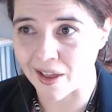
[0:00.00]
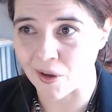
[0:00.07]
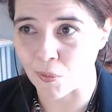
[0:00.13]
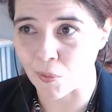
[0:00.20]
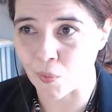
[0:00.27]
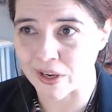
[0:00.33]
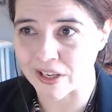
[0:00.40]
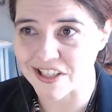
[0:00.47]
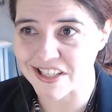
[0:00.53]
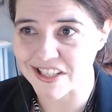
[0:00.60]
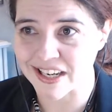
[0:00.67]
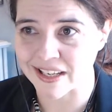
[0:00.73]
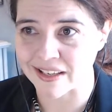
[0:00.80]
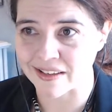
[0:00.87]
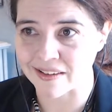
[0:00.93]
which
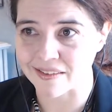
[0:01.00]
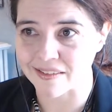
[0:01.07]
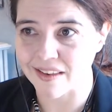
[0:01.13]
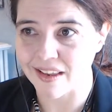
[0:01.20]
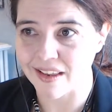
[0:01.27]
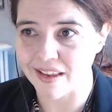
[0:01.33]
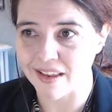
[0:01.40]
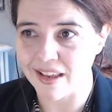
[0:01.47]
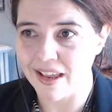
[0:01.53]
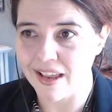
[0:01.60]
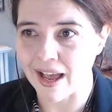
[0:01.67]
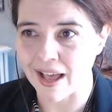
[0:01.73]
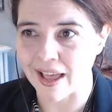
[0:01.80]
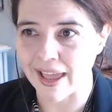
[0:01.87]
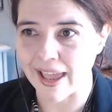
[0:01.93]
is
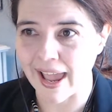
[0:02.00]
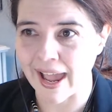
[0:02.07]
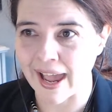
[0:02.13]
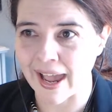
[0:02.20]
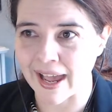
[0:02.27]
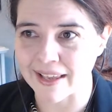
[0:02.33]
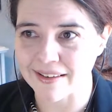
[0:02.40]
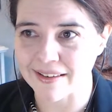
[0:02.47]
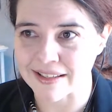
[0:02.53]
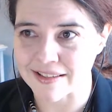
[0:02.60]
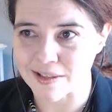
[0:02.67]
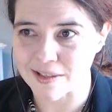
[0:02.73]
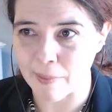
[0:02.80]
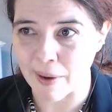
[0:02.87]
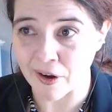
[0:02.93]
at
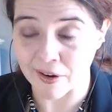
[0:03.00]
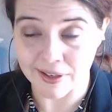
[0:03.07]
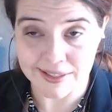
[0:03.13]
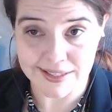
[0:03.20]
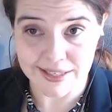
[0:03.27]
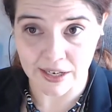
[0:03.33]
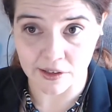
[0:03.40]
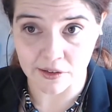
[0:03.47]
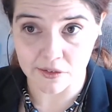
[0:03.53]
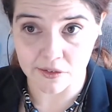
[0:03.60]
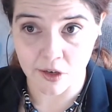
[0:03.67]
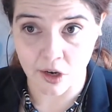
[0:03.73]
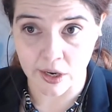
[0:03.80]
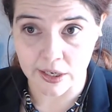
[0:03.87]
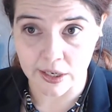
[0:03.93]

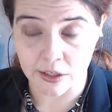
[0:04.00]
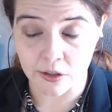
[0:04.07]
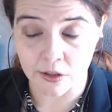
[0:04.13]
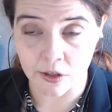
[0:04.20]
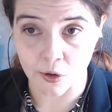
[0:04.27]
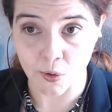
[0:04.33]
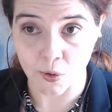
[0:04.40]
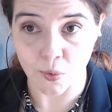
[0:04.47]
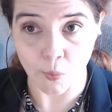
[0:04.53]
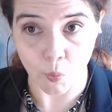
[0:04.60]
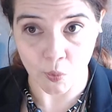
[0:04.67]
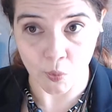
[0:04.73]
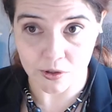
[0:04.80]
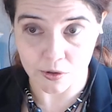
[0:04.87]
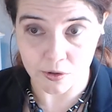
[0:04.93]
inspiringscience.eu,
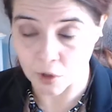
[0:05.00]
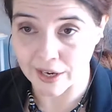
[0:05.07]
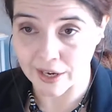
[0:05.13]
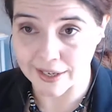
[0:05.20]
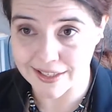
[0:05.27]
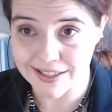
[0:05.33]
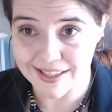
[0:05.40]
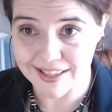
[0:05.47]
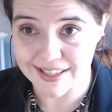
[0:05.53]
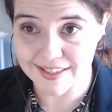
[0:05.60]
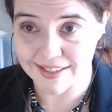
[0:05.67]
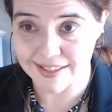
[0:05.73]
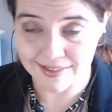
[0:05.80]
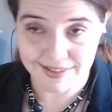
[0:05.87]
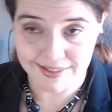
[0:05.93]
once you log into the
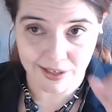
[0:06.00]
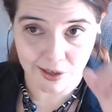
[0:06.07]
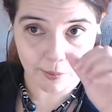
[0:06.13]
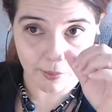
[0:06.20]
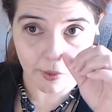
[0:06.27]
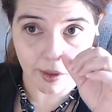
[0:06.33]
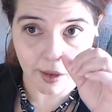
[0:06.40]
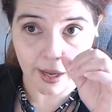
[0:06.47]
system,